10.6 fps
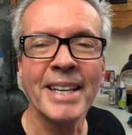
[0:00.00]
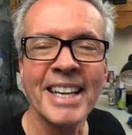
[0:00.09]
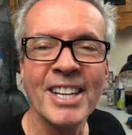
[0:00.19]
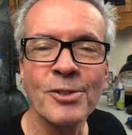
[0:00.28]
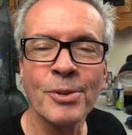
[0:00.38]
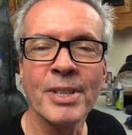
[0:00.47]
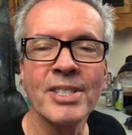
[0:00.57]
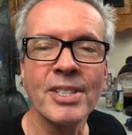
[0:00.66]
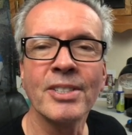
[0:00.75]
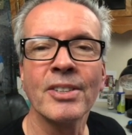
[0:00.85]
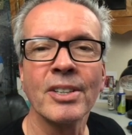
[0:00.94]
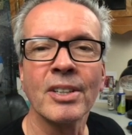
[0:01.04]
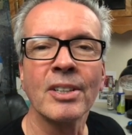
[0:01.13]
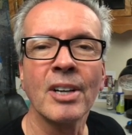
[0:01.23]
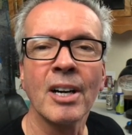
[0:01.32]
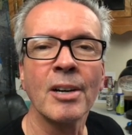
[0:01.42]
entries into the
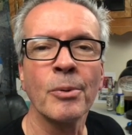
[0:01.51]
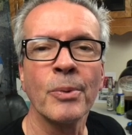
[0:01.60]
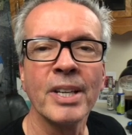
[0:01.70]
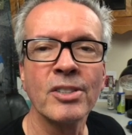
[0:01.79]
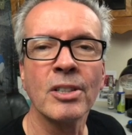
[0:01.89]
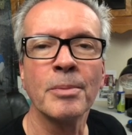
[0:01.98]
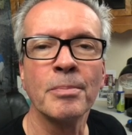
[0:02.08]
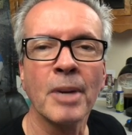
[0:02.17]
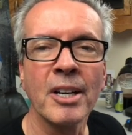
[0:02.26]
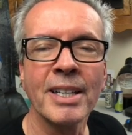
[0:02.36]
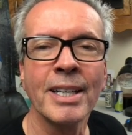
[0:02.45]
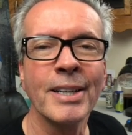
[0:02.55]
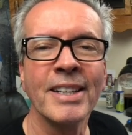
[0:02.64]
car rental market,